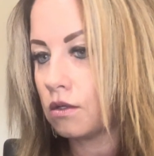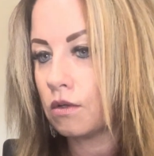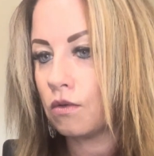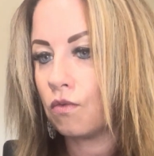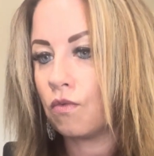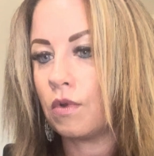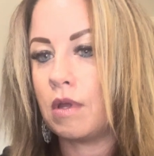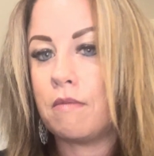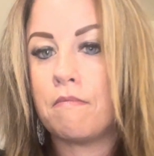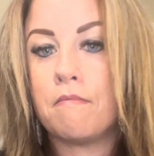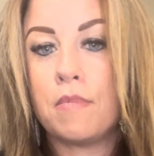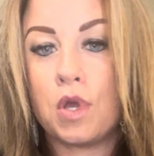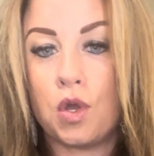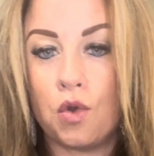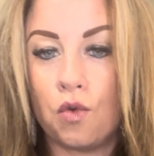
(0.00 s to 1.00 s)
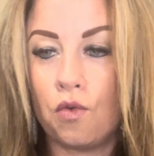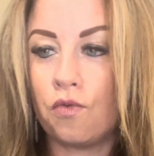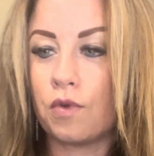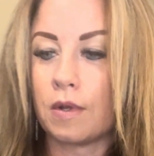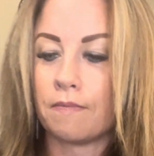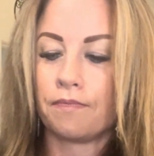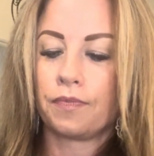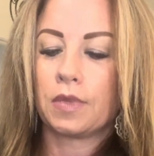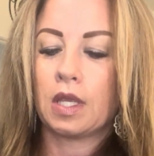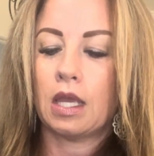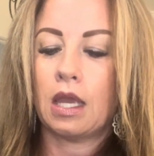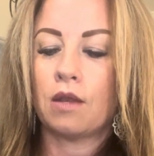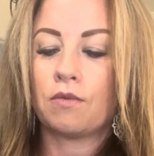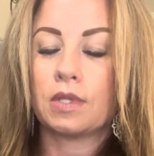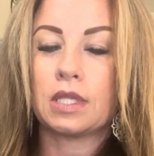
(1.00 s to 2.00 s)
remove.
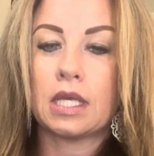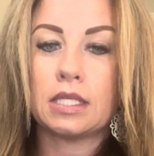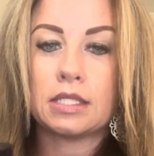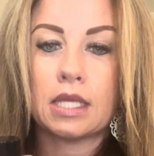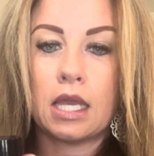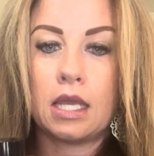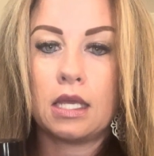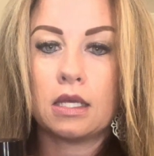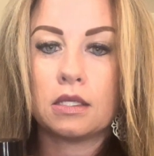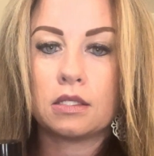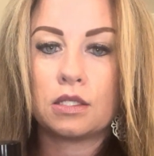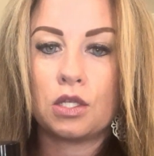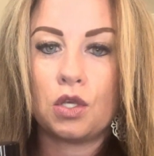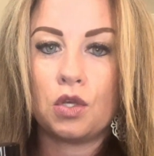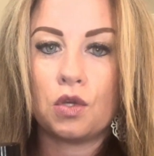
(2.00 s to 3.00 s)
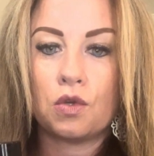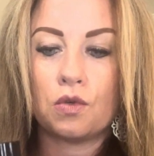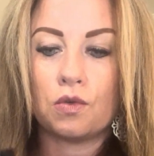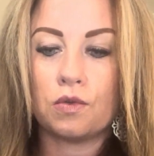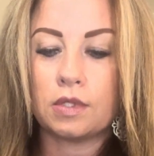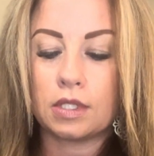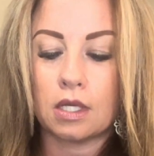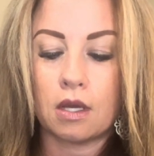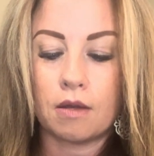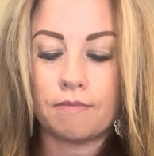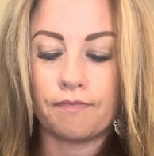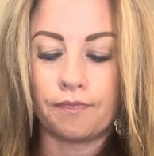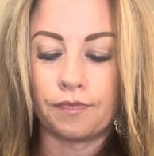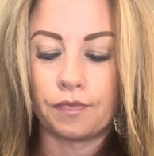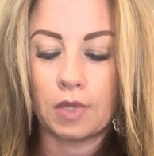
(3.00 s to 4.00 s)
And what they say is to use
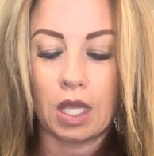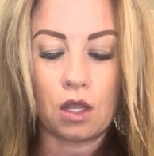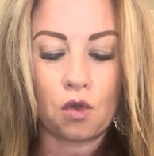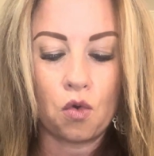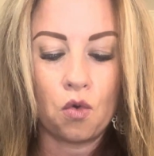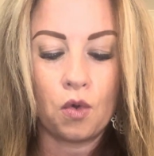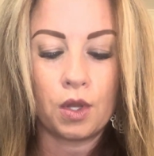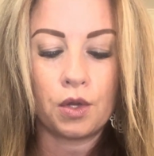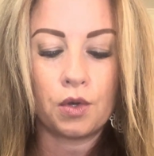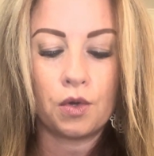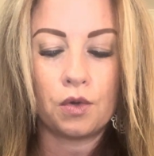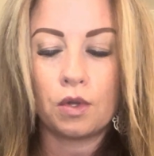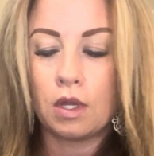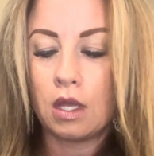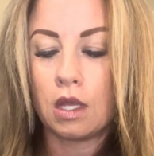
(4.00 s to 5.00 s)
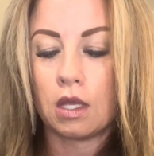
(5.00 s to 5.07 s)
like oil.